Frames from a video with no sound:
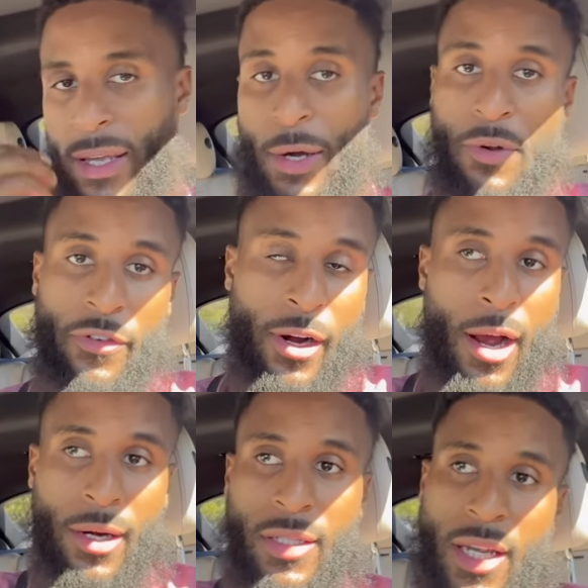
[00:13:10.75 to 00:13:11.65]
Yeah, we figured
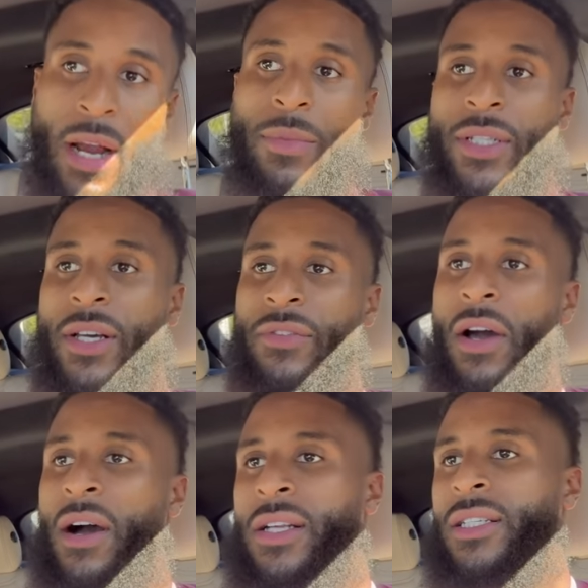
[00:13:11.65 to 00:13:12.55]
out this camera stuff,
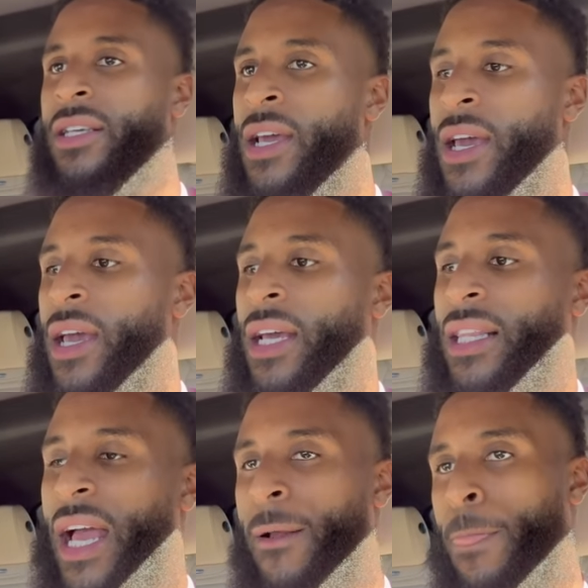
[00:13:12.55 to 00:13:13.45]
y'all. I just
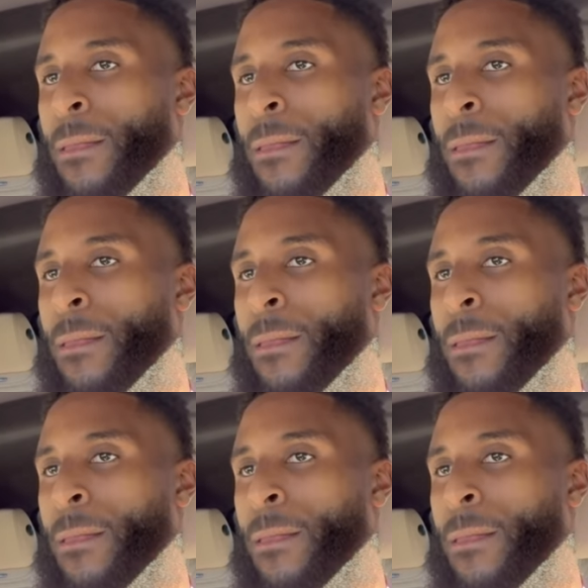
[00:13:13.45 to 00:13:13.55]
like